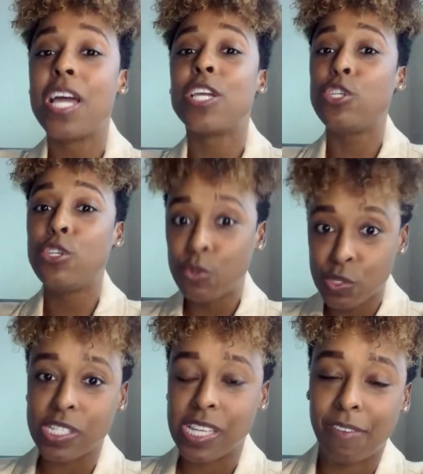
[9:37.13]
You
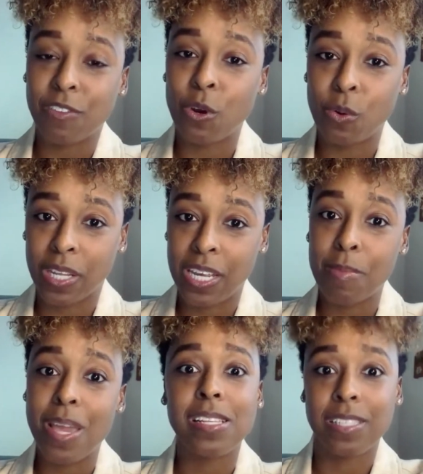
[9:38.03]
just have to go
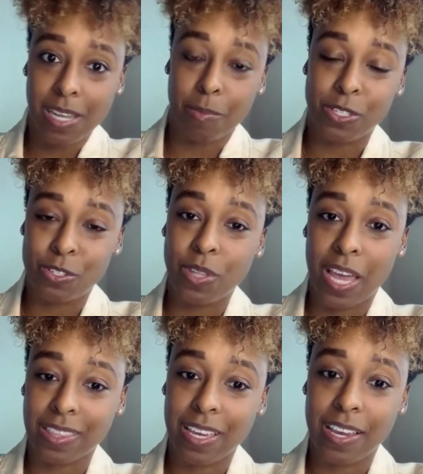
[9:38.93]
claim it and step into
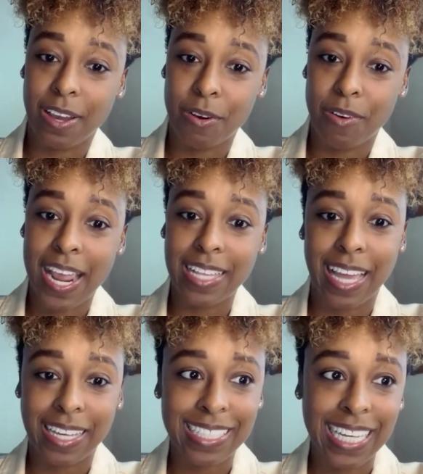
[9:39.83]
that thing. All right.
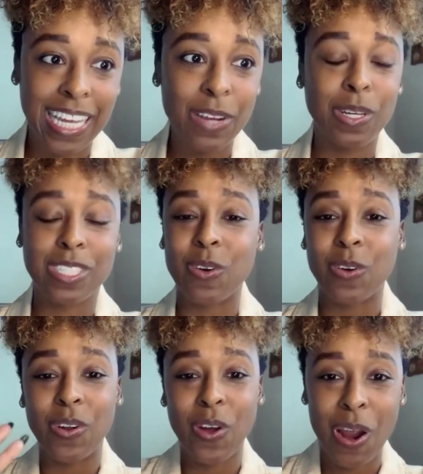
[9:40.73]
That's it. What's going
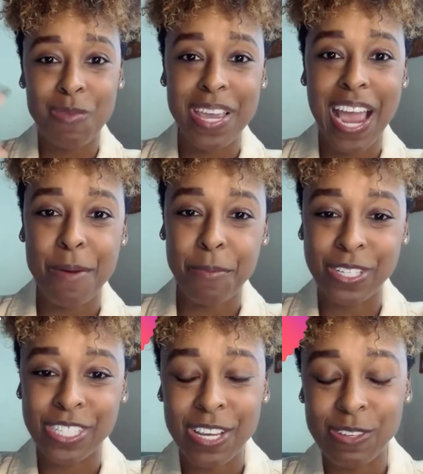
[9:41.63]
on, RB? I
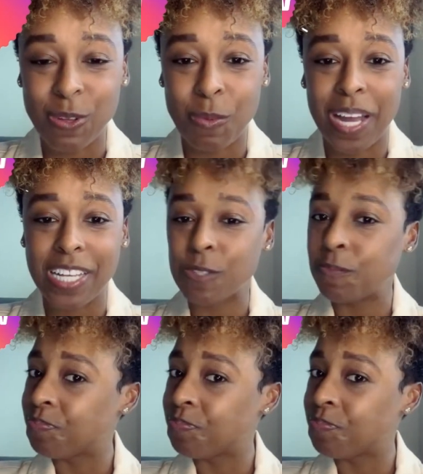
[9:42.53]
appreciate you so much.